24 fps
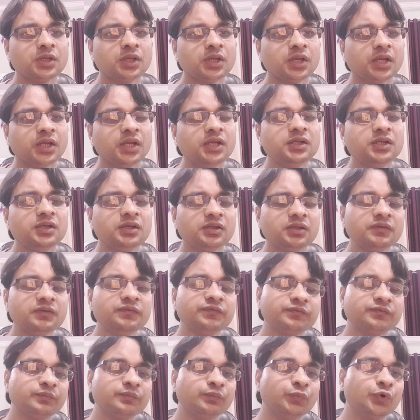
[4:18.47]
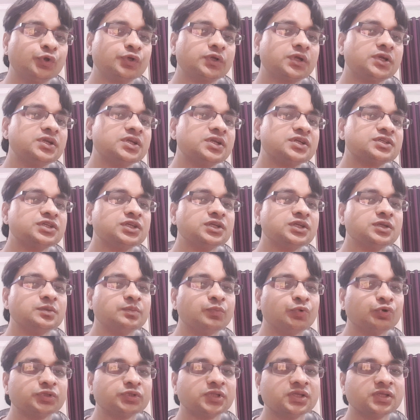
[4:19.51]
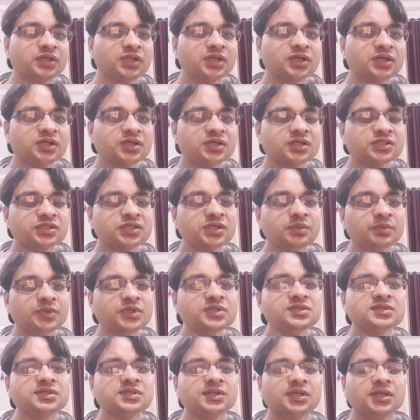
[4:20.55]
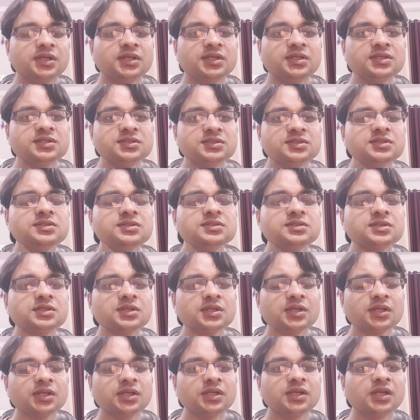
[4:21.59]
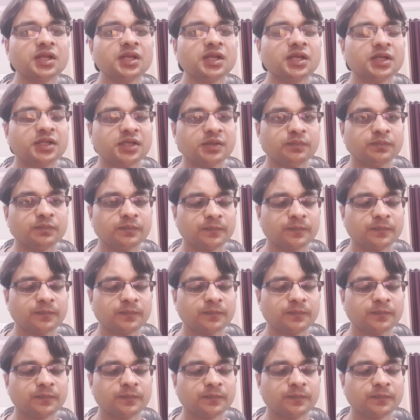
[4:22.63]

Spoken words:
and if bone conduction is more than air conduction means Rhenish is negative.